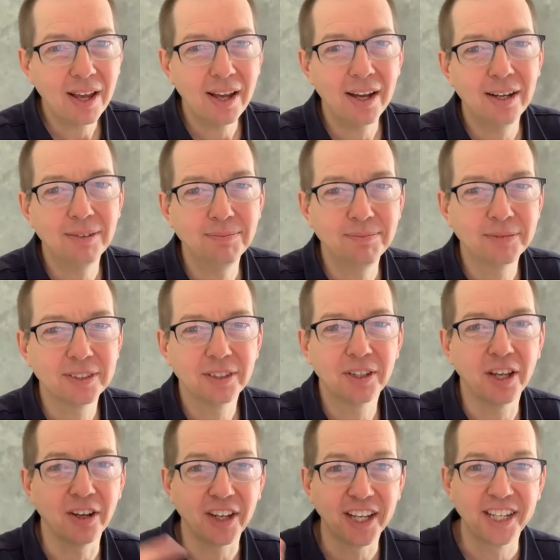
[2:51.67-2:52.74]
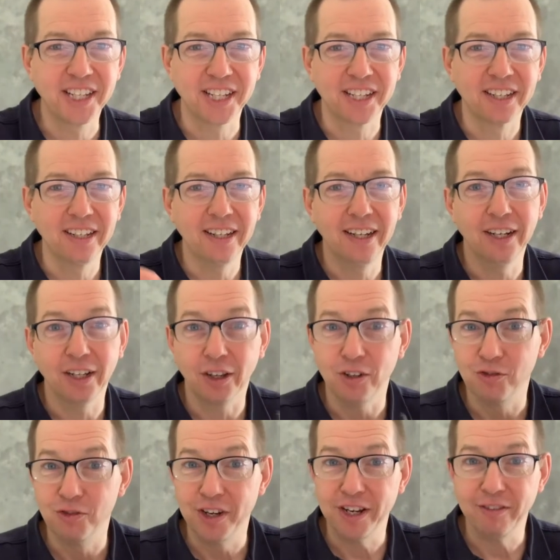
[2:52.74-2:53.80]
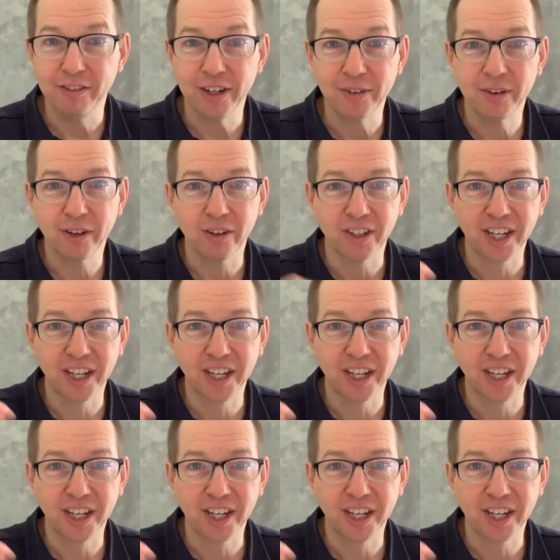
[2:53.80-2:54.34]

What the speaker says: it goes really, really quick,